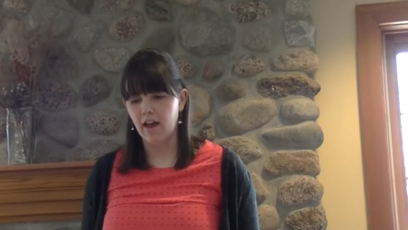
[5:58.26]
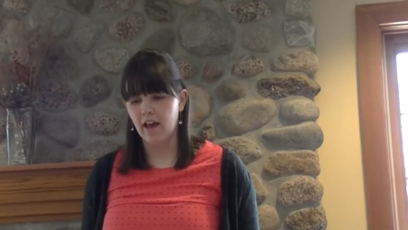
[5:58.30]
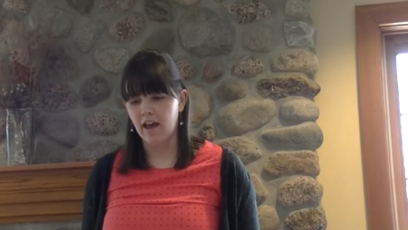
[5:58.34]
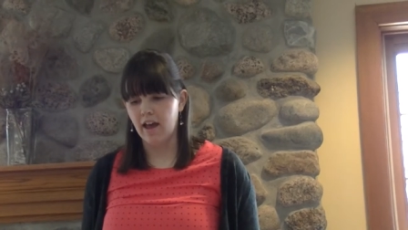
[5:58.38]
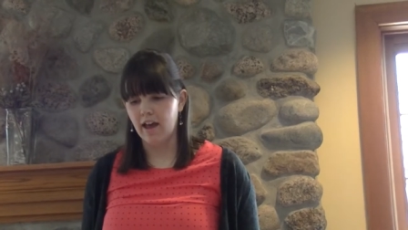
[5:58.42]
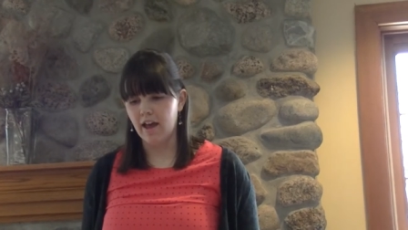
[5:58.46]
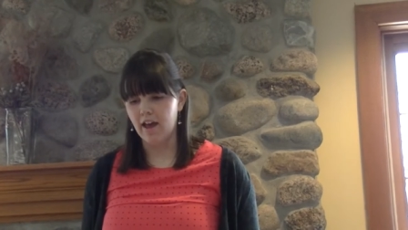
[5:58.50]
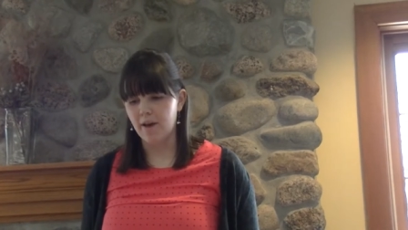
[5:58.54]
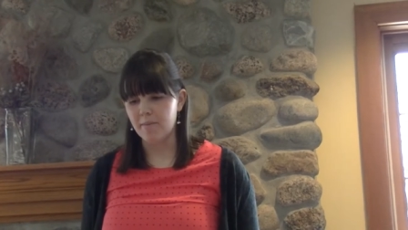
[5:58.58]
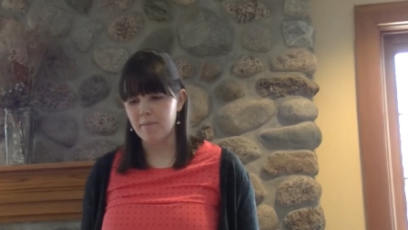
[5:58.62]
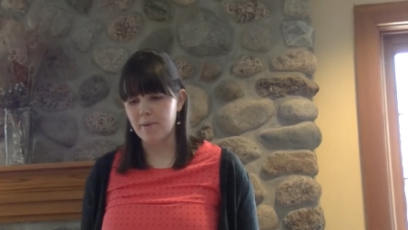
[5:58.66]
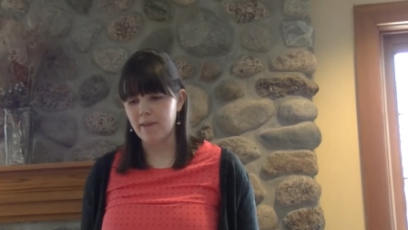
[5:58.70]

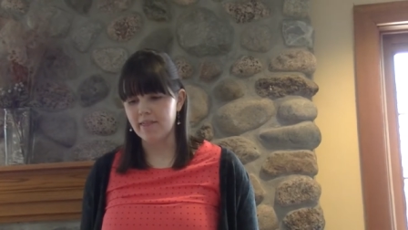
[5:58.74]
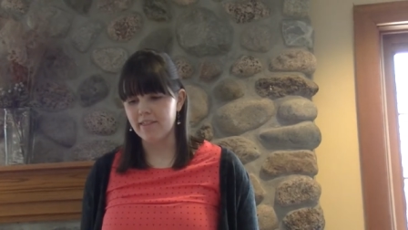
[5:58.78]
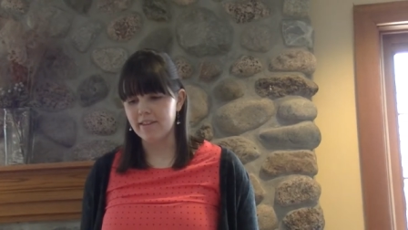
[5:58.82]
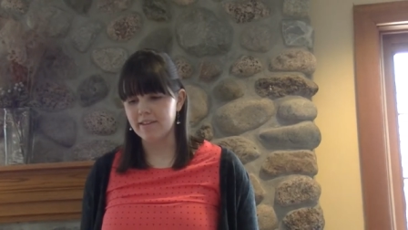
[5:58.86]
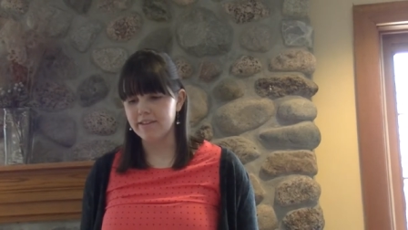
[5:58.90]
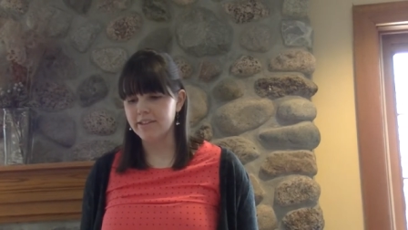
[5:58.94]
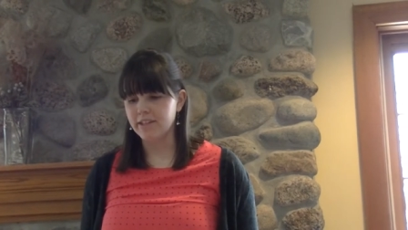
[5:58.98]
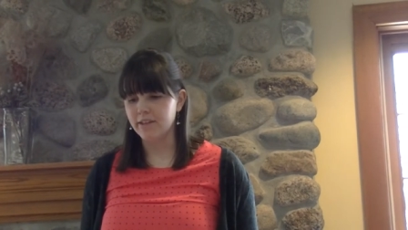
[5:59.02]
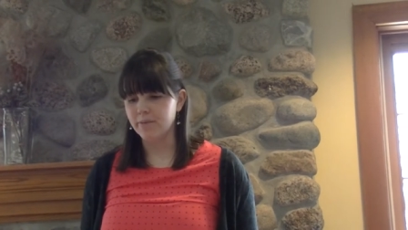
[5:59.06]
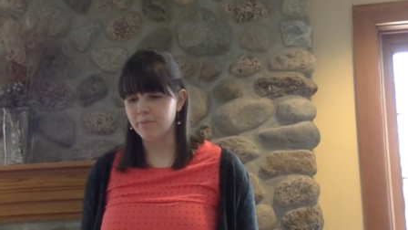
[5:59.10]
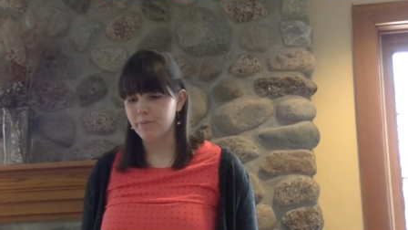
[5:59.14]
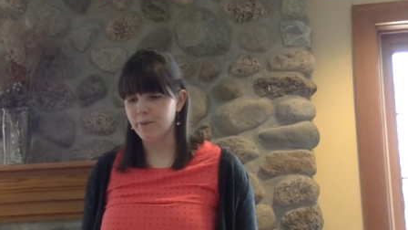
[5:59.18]
Um, and
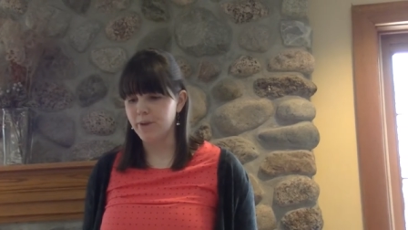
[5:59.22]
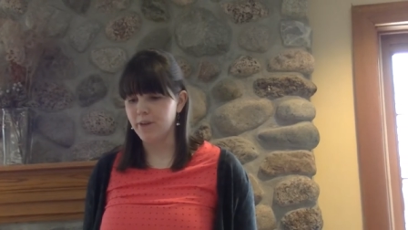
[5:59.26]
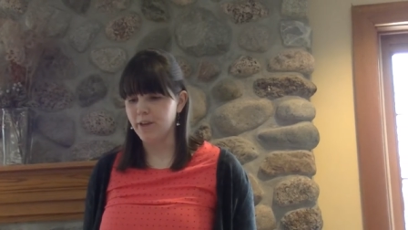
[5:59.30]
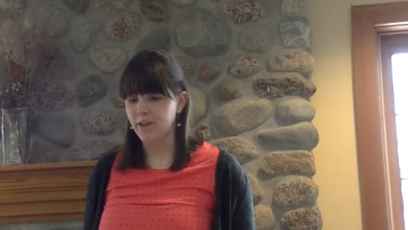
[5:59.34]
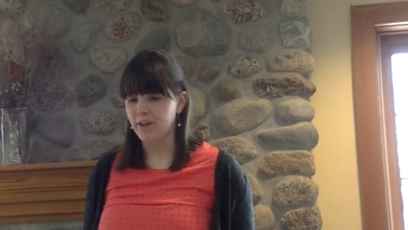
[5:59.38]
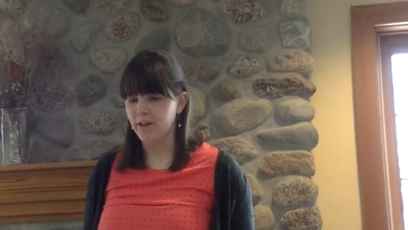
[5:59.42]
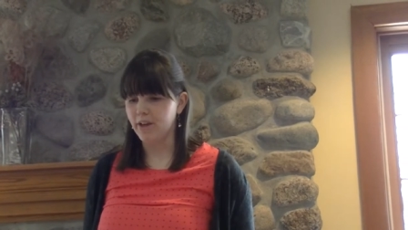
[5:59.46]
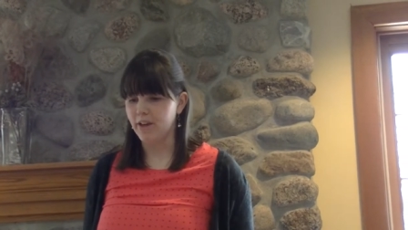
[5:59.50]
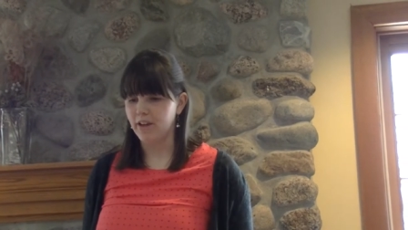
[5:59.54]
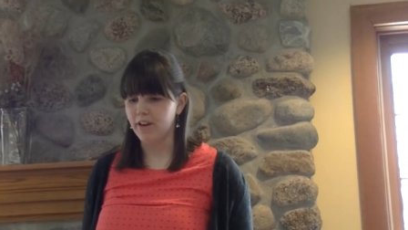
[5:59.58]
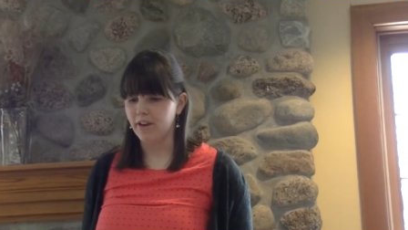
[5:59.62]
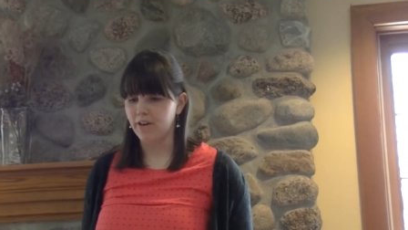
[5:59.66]
this can
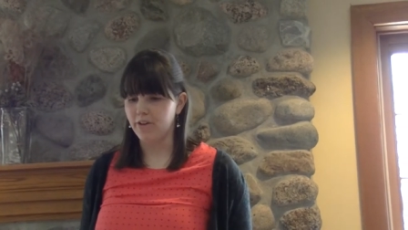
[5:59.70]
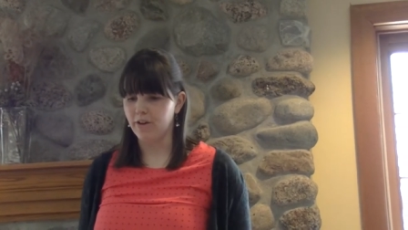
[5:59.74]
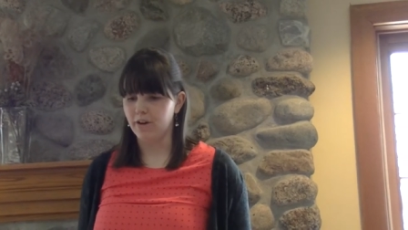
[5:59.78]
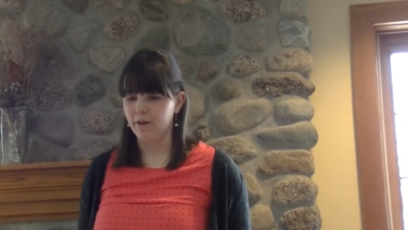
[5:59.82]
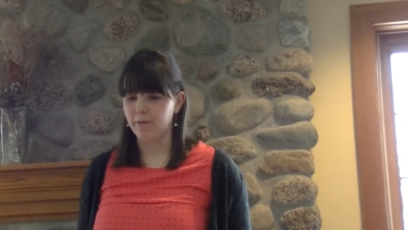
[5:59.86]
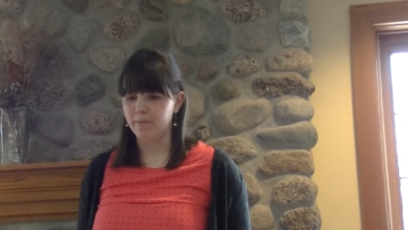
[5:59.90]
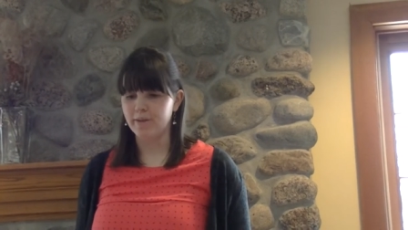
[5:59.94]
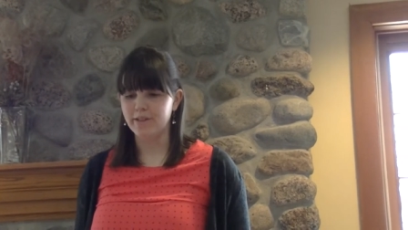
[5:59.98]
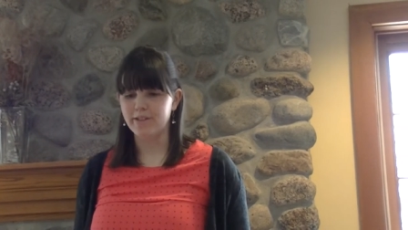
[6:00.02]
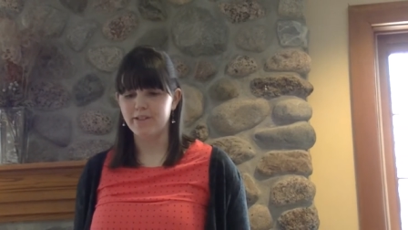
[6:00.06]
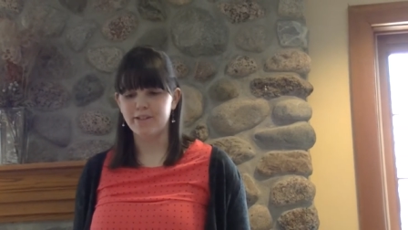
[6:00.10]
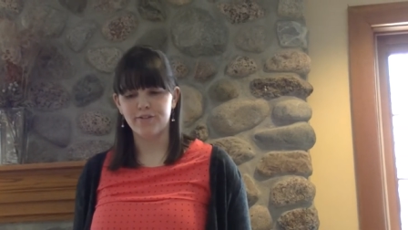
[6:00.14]
be an
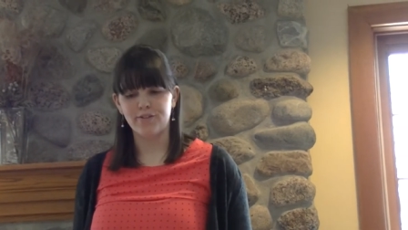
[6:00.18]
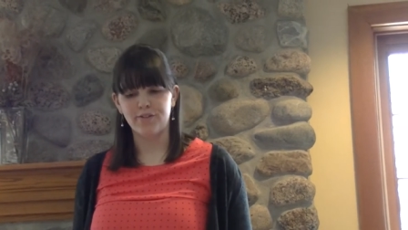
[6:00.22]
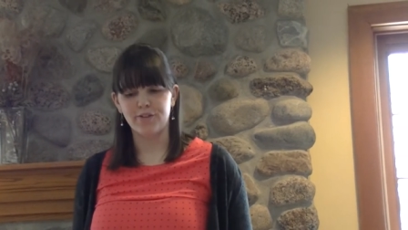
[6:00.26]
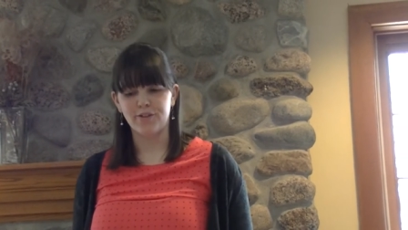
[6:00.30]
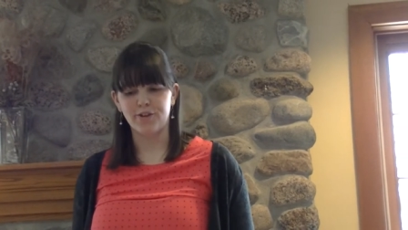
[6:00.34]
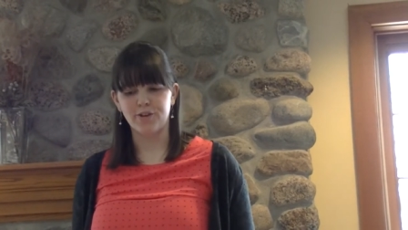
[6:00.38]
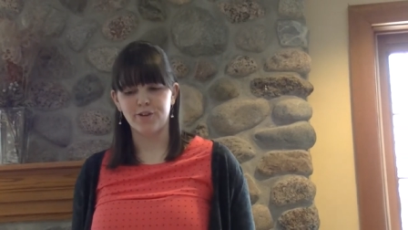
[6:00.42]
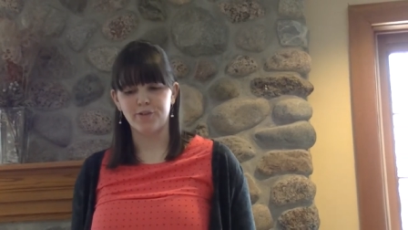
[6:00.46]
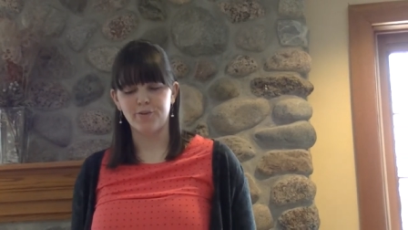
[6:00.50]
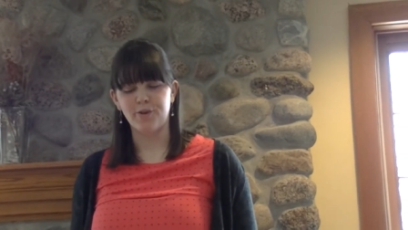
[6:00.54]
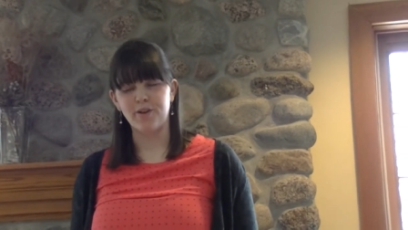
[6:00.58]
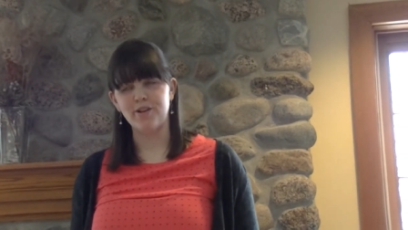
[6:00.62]
incredibly
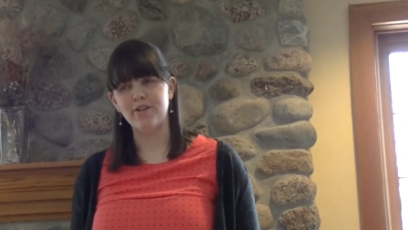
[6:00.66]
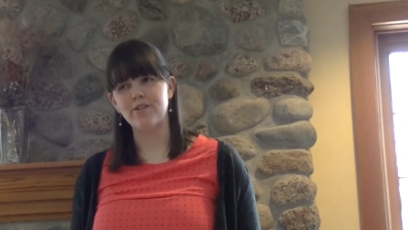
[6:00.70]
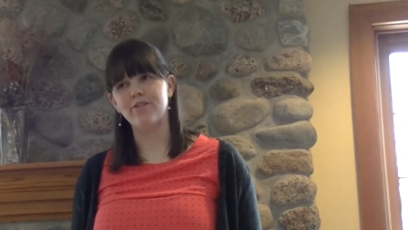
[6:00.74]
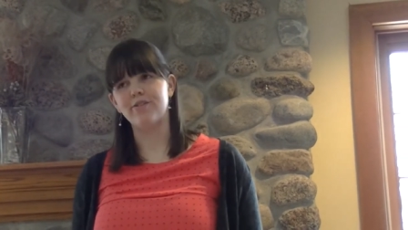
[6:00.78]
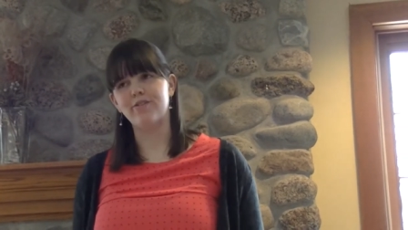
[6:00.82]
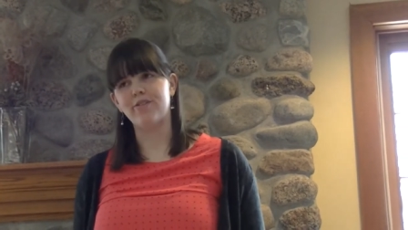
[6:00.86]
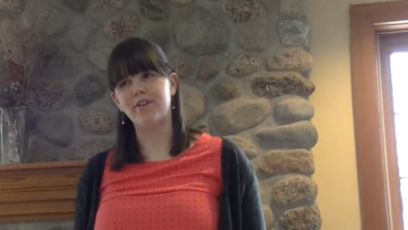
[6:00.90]
difficult one to